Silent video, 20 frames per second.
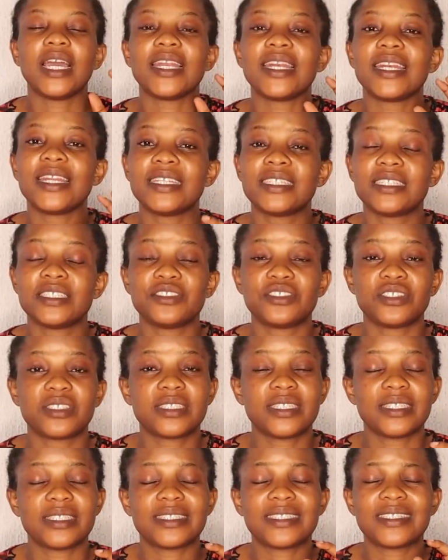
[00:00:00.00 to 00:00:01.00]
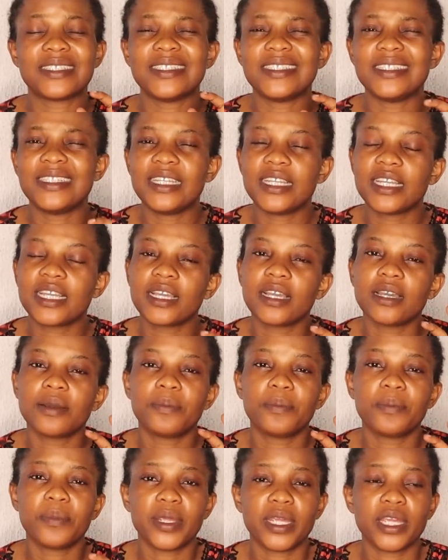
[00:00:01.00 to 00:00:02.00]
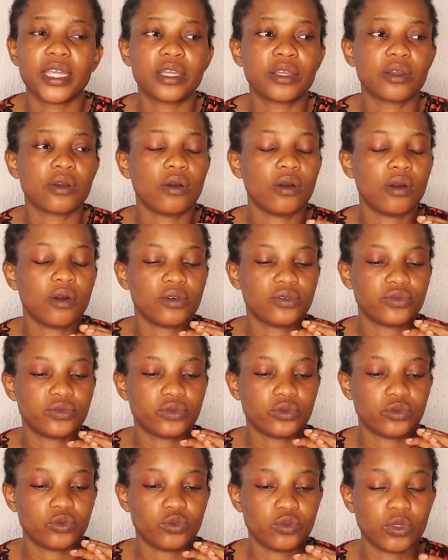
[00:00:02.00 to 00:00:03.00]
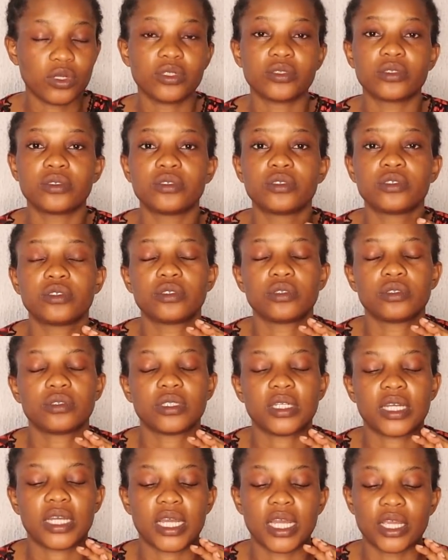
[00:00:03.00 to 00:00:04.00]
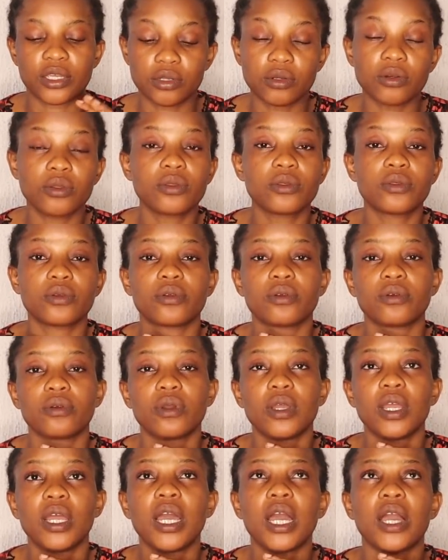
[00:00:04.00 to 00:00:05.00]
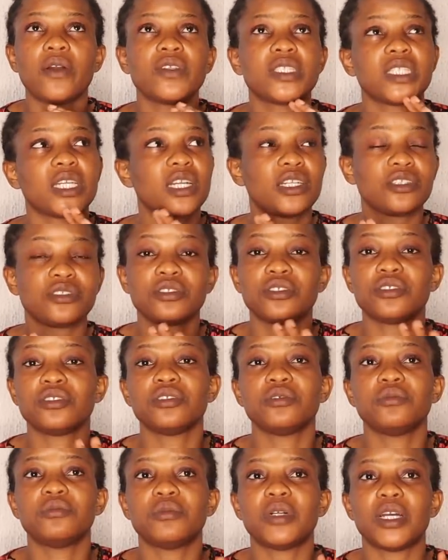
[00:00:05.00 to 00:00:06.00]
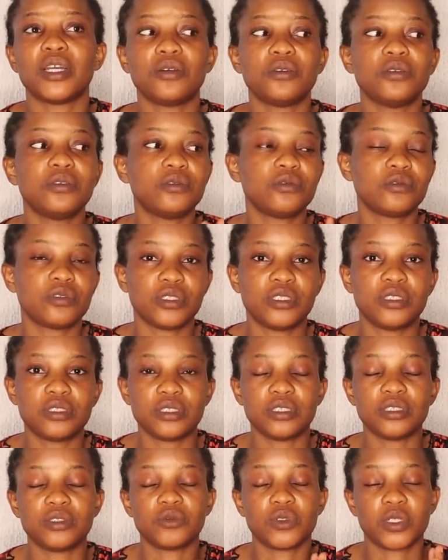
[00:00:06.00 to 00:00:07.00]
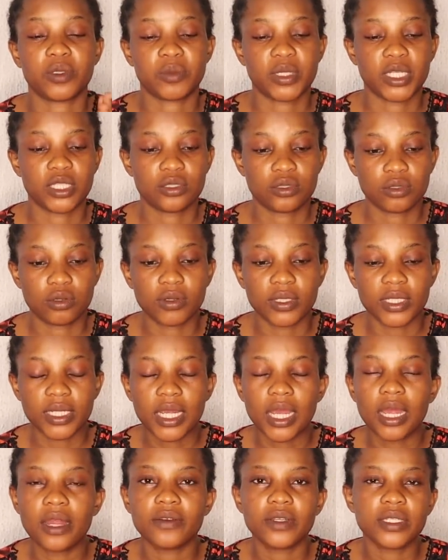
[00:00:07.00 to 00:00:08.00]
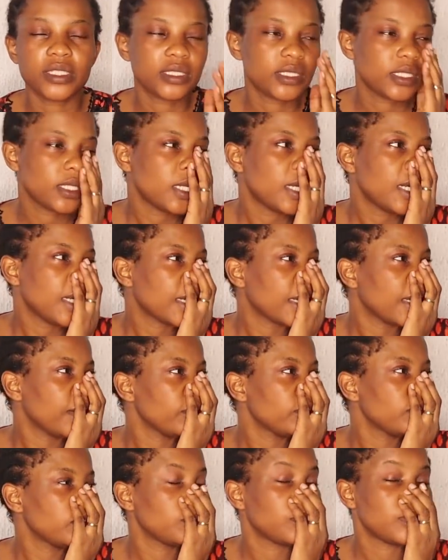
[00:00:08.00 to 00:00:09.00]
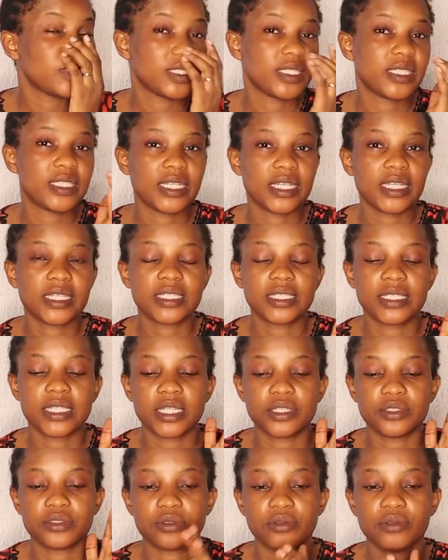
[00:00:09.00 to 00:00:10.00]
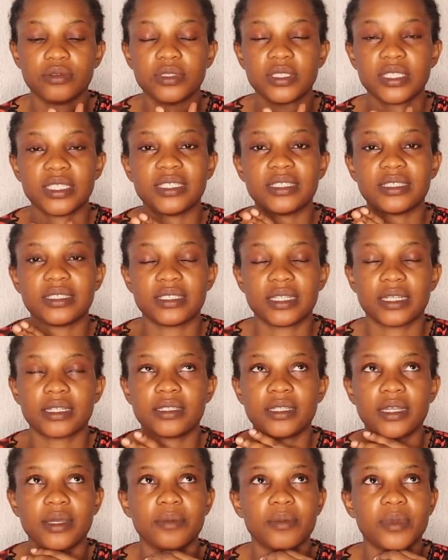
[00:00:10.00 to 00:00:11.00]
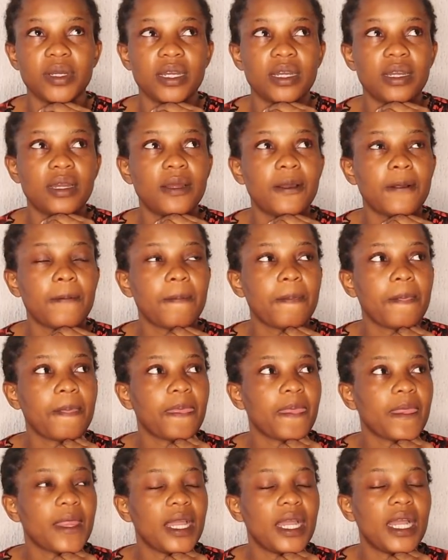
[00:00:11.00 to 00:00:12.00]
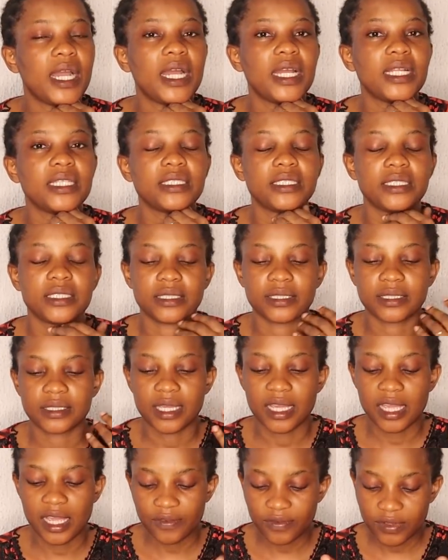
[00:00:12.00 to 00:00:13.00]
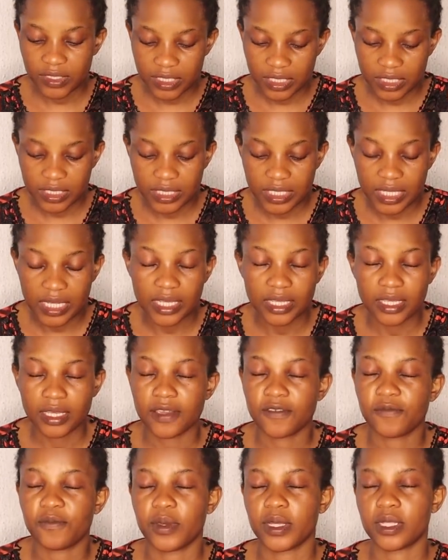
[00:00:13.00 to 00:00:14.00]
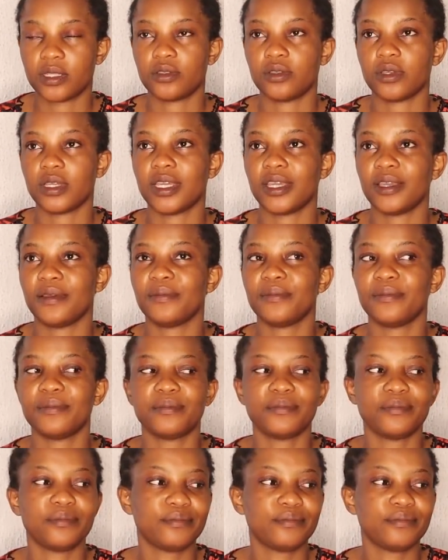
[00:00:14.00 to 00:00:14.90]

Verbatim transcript: This is just a sneak peek of what I go through. I wish I can show you my whole routine with my son, Caris. Caris will be six years old in September and ever since I gave birth to him,